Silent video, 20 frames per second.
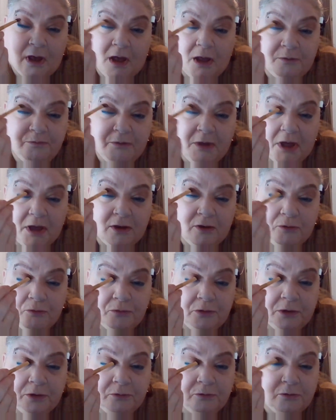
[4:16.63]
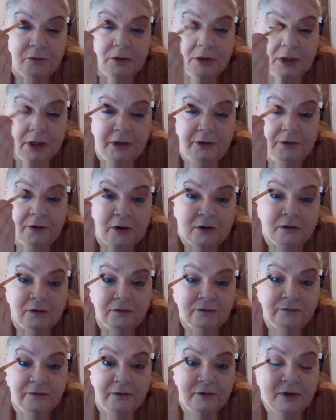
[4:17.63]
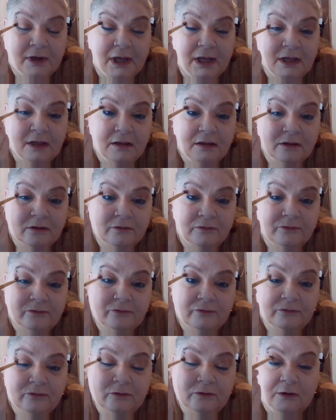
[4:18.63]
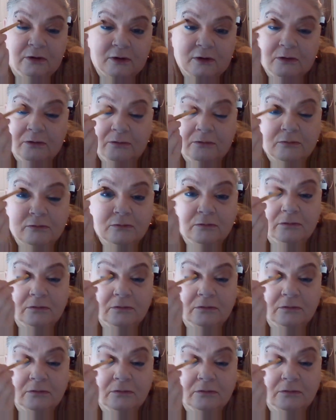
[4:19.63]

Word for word: I'm not going really dark today because, you know,